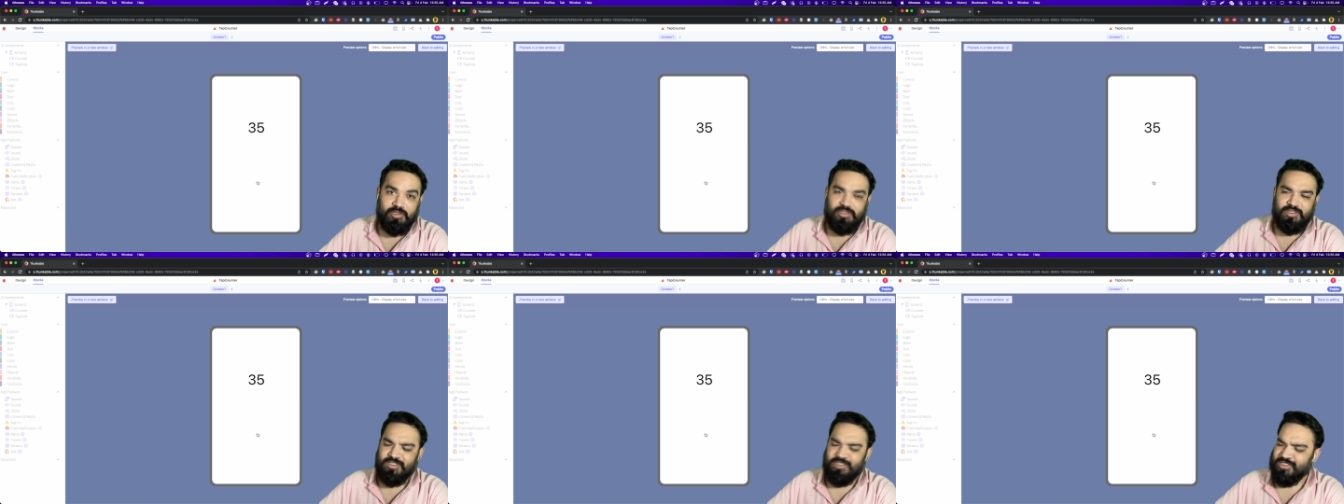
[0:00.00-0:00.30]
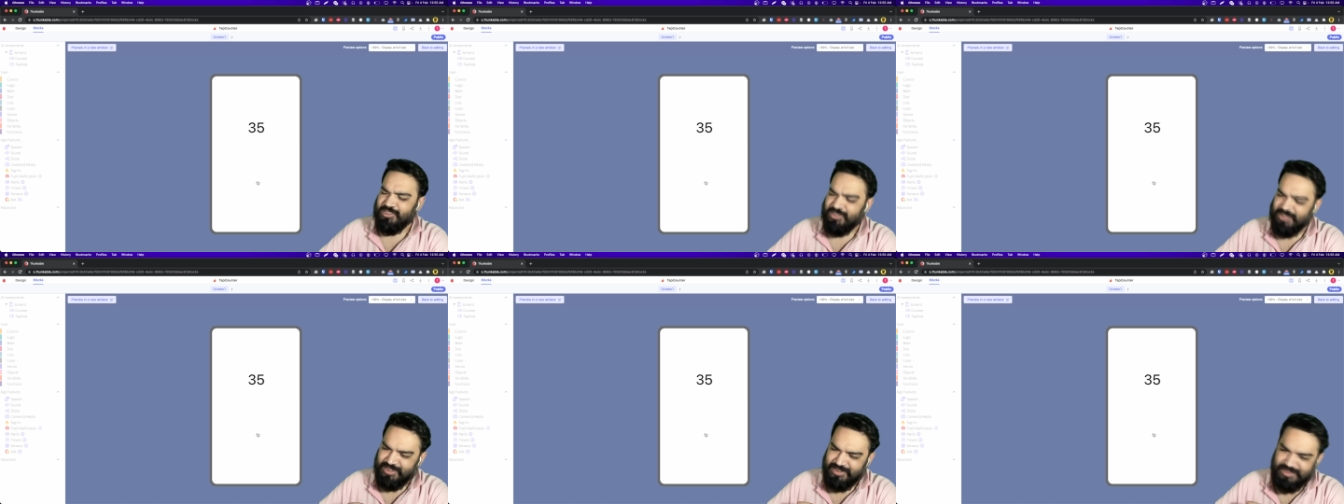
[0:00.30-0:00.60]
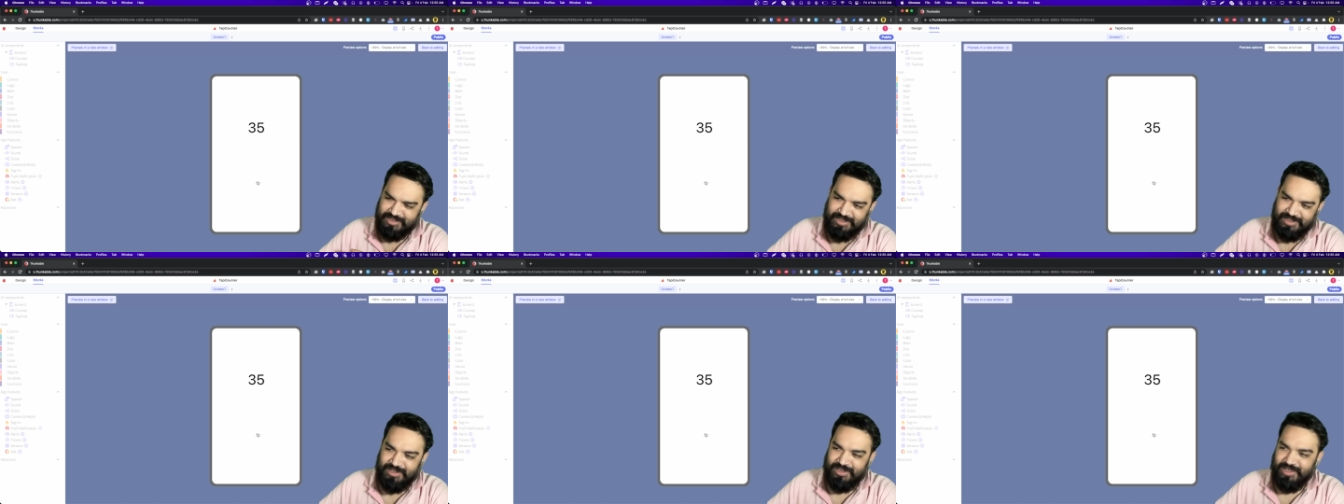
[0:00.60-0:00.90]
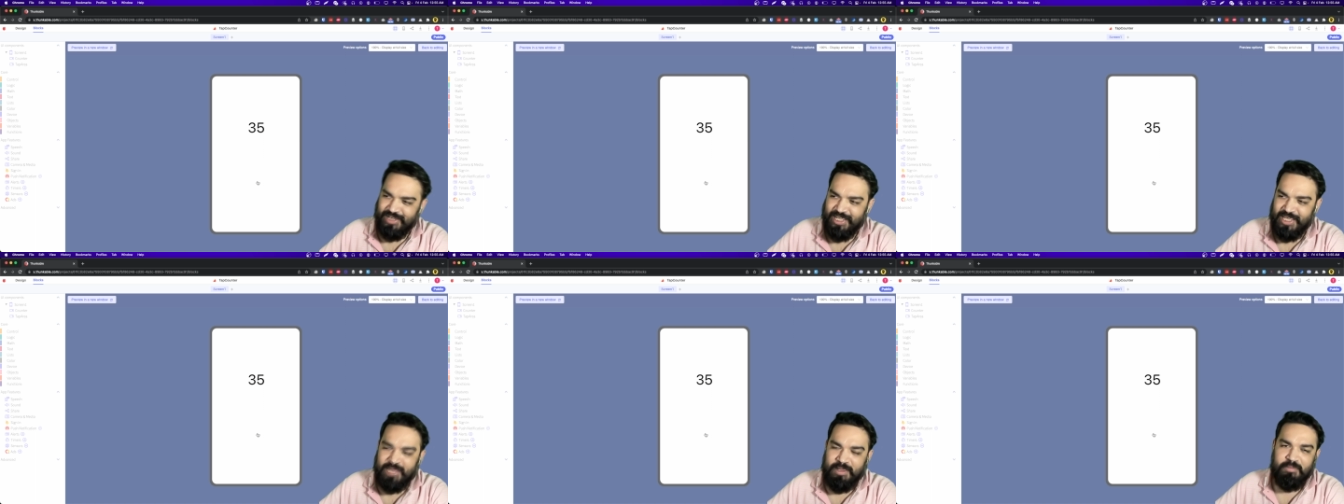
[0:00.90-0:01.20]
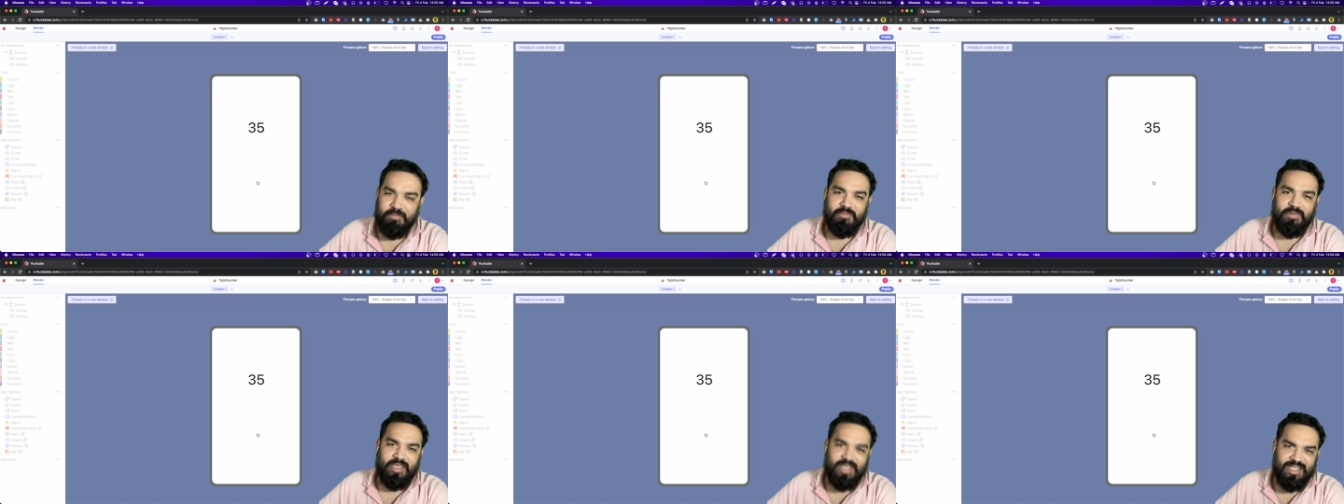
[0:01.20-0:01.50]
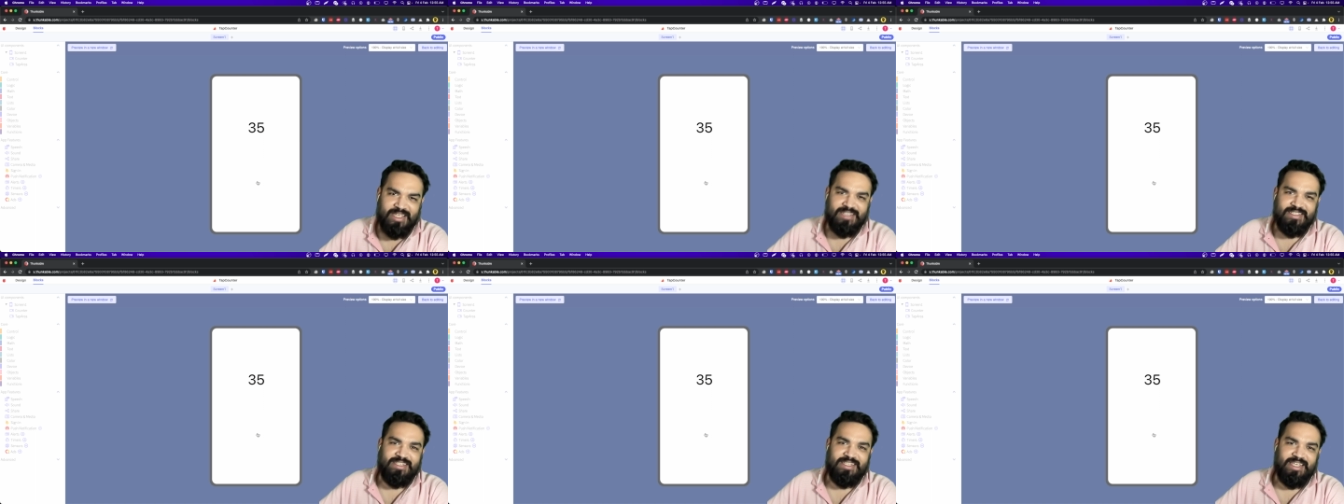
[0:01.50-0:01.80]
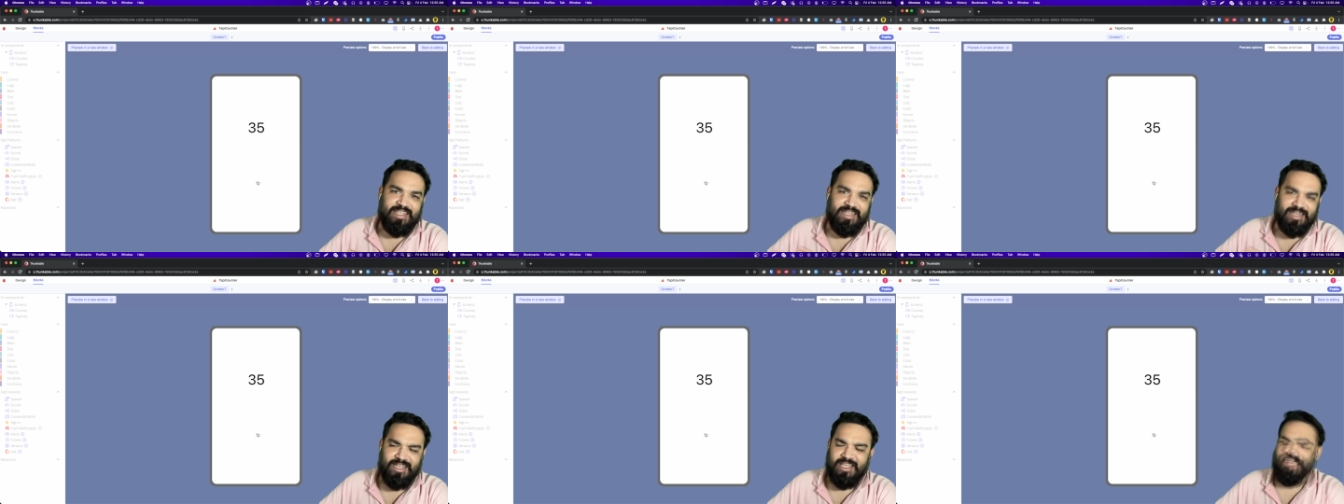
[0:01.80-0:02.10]
This is just the lame, easy,
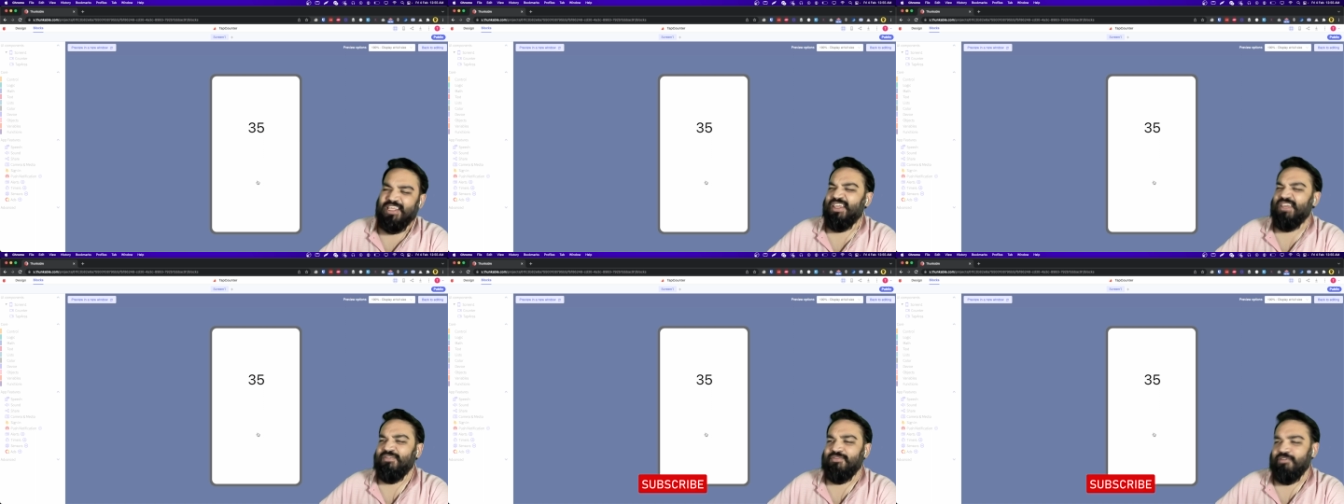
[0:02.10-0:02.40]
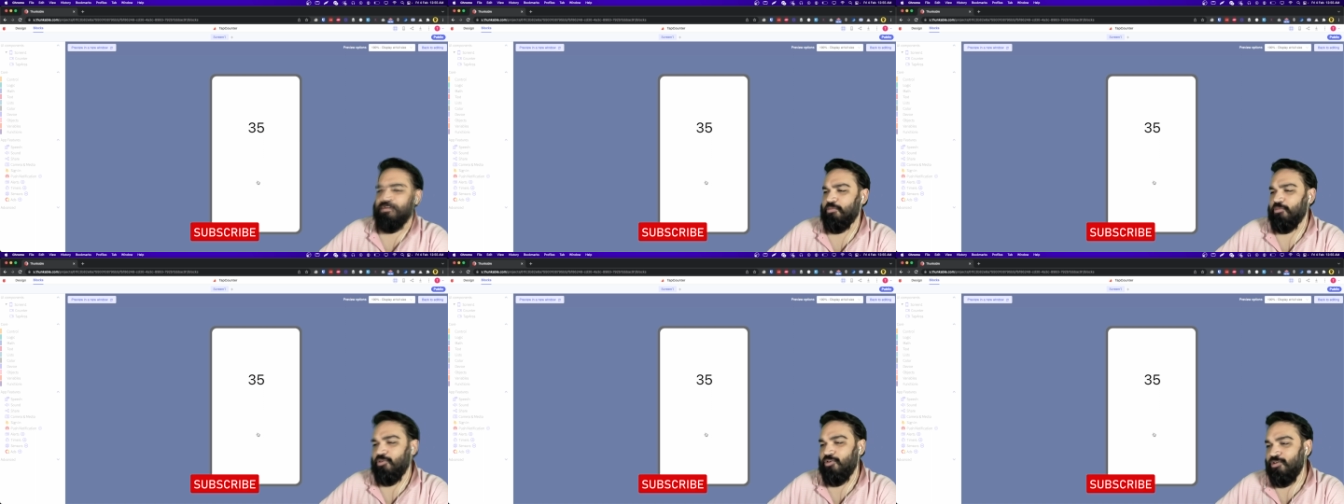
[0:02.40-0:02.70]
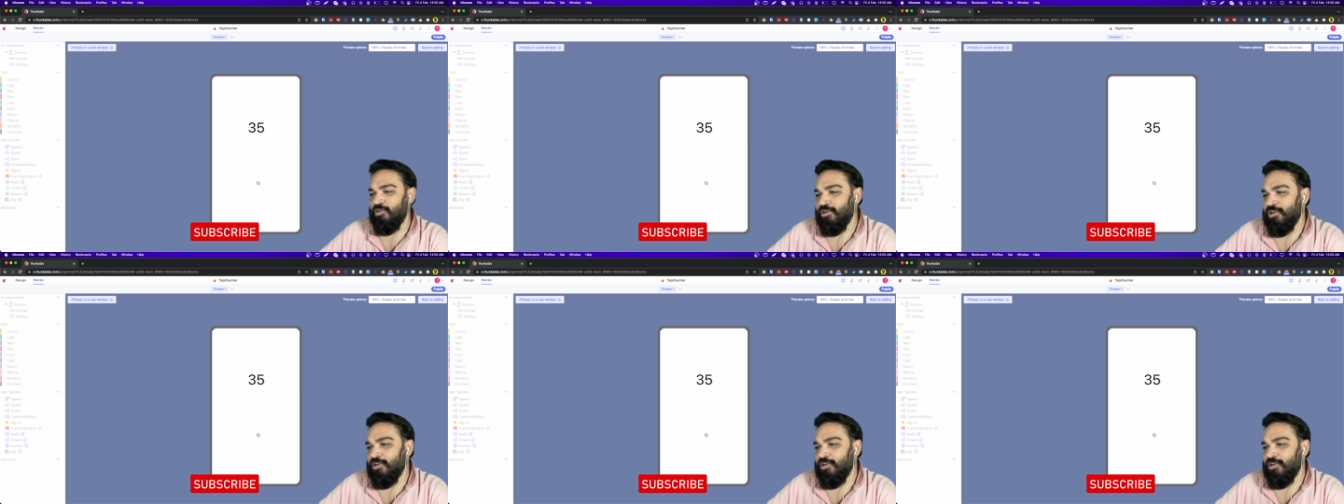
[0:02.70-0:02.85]
naive demo